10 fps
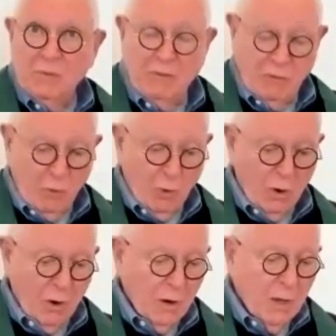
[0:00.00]
of
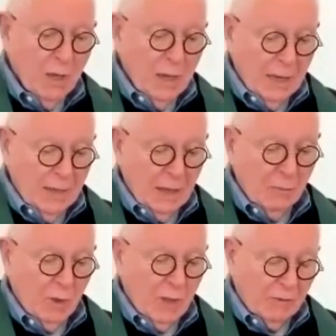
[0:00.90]
four, and
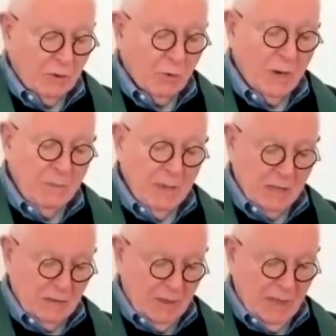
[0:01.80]
then we'll have 20
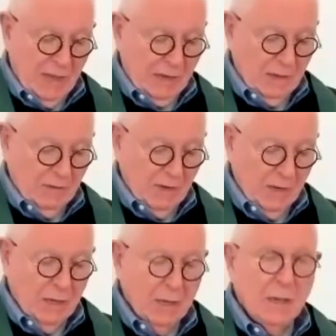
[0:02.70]
minutes for the
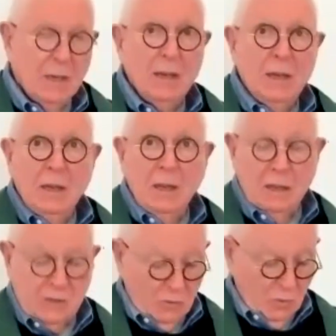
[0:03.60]
activity.
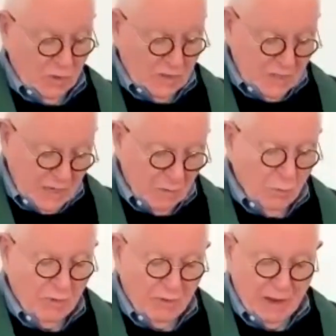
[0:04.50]
Just sit
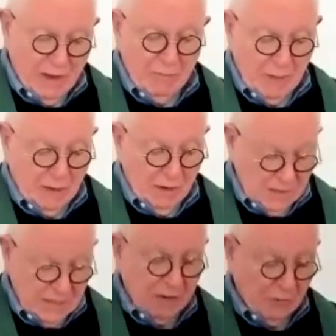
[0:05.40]
for 5
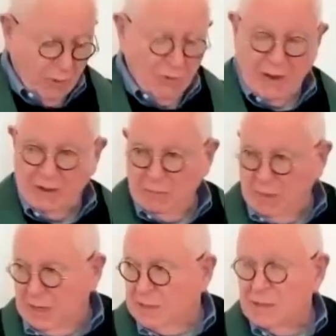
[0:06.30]

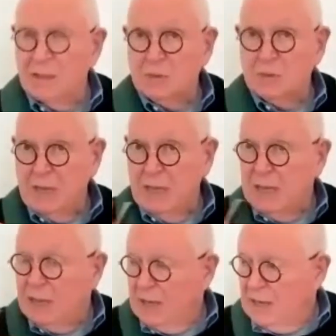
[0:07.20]
minutes, and this will
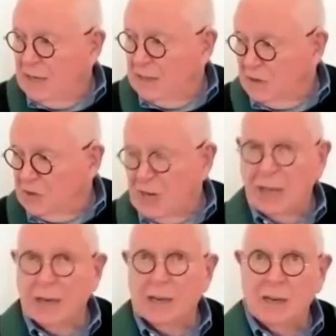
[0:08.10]
be in the
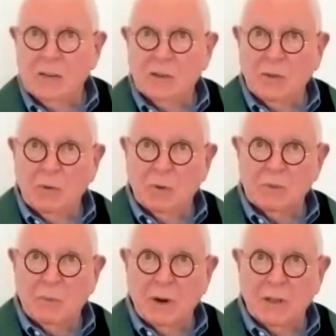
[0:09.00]
chat in each of the
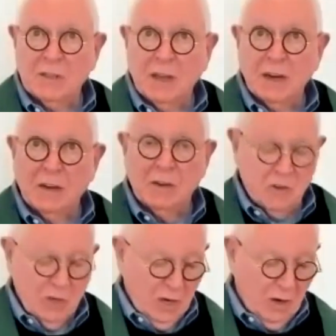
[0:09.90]
rooms. Margaret's got it
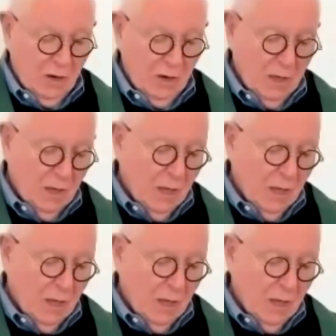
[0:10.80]
to share.